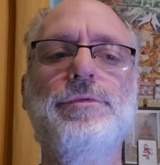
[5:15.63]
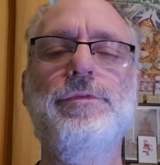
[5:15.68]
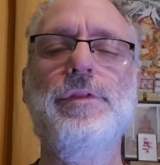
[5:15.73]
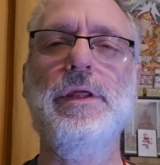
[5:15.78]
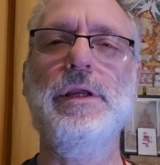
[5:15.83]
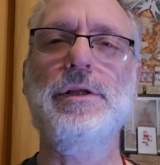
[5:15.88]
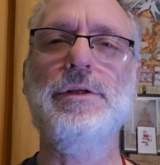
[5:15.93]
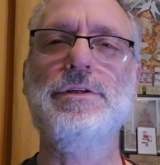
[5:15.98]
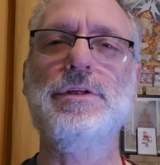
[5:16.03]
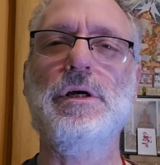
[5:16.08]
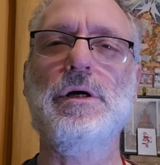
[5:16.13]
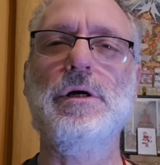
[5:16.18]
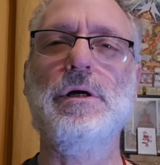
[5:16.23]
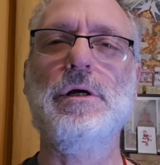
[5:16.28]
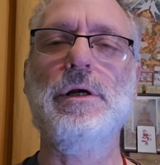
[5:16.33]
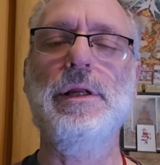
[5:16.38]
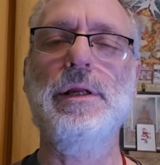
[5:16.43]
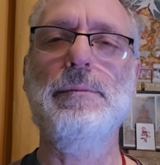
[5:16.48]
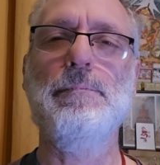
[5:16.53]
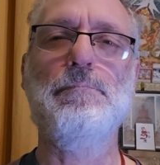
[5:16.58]
things
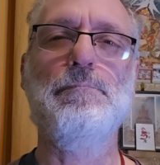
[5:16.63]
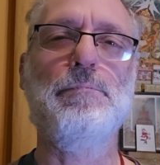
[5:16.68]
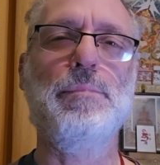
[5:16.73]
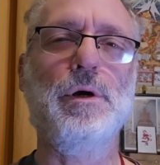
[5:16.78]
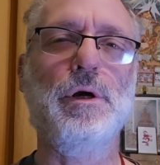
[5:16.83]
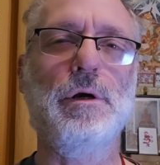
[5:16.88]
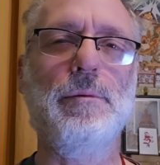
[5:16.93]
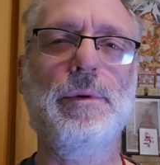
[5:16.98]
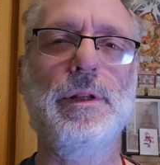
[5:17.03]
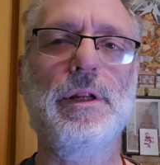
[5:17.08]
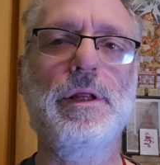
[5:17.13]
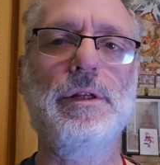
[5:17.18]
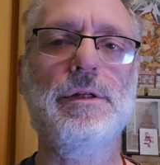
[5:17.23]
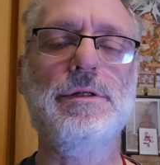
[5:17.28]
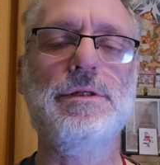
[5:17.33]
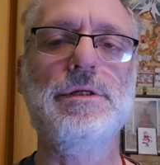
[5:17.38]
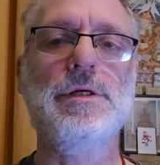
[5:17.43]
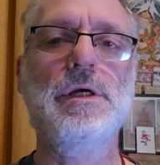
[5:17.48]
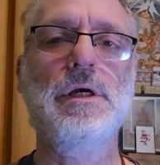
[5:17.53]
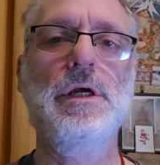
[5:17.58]
are
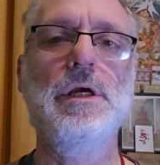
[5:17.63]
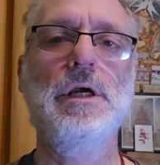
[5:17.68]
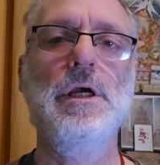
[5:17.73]
impermanent,